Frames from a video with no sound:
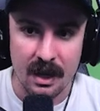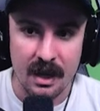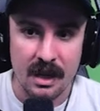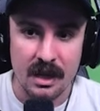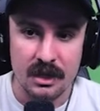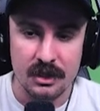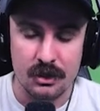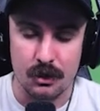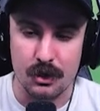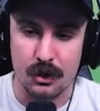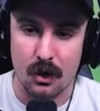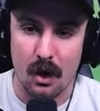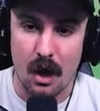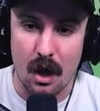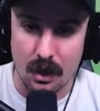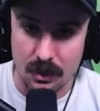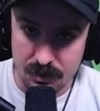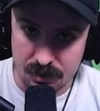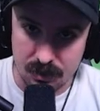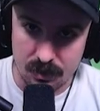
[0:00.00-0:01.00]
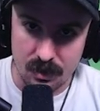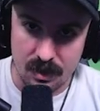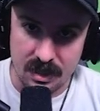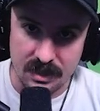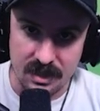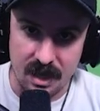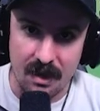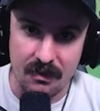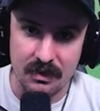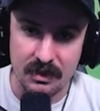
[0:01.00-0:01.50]
So your hunter is
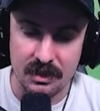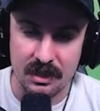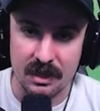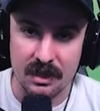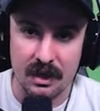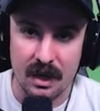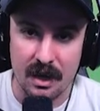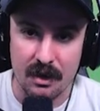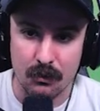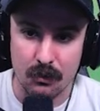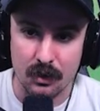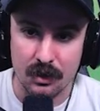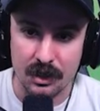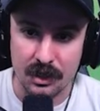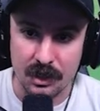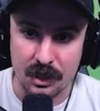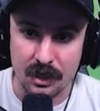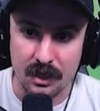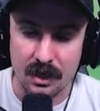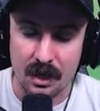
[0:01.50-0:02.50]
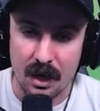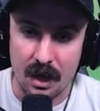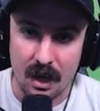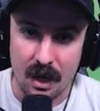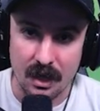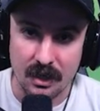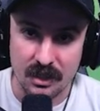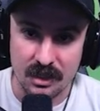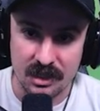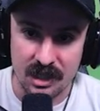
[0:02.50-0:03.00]
obviously a really good
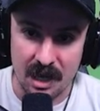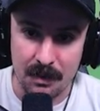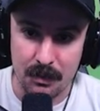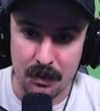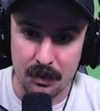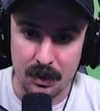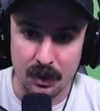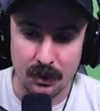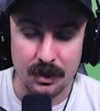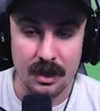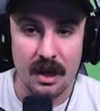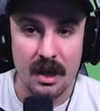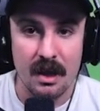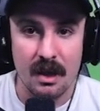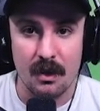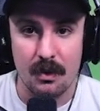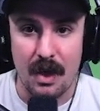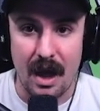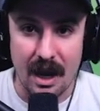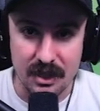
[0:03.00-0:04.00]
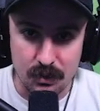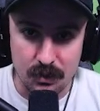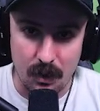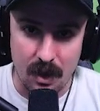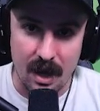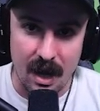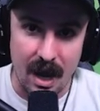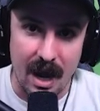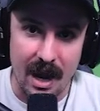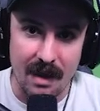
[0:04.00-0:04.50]
sniper build. That's
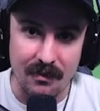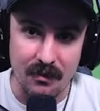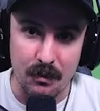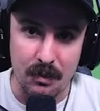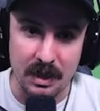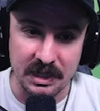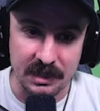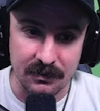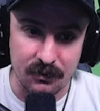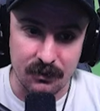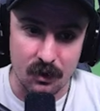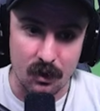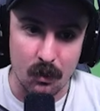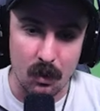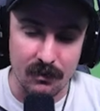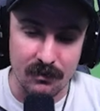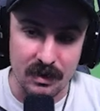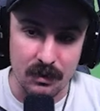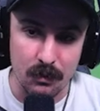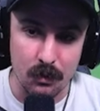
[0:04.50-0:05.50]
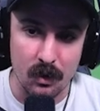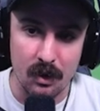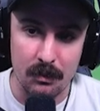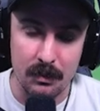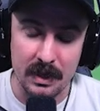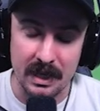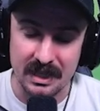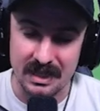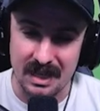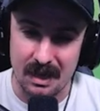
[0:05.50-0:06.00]
why I haven't picked it for a 1v1,
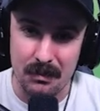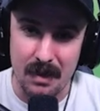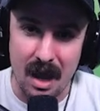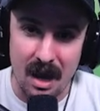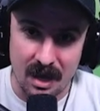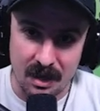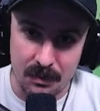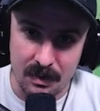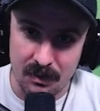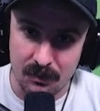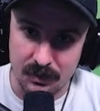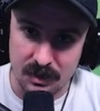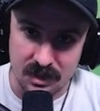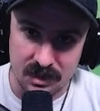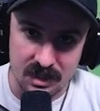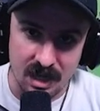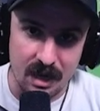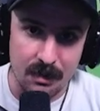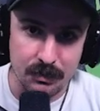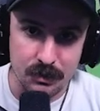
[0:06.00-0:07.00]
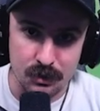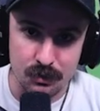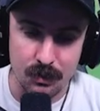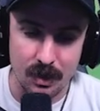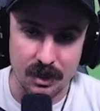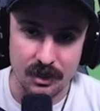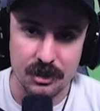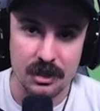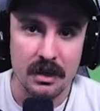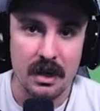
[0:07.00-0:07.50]
because I'm not going to be able to snipe too
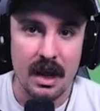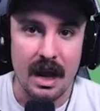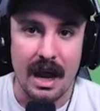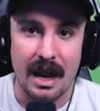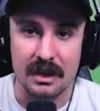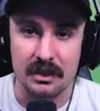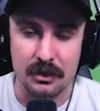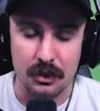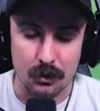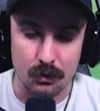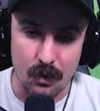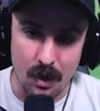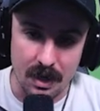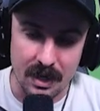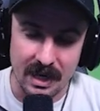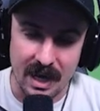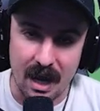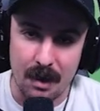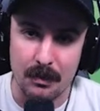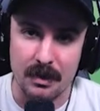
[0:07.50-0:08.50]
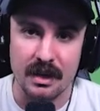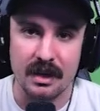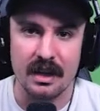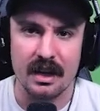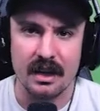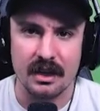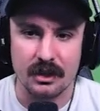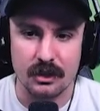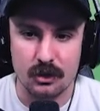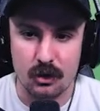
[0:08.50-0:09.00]
much as they're running at me
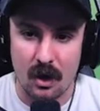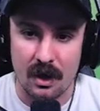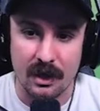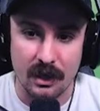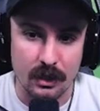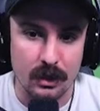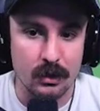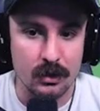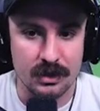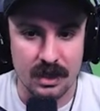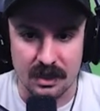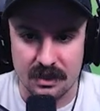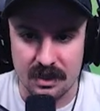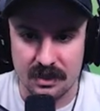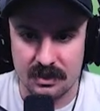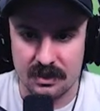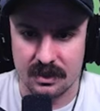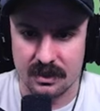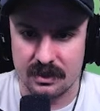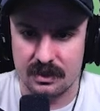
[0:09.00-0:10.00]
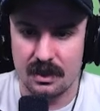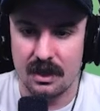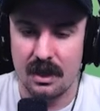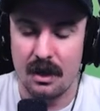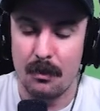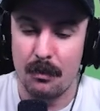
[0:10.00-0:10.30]
and trying to close that distance.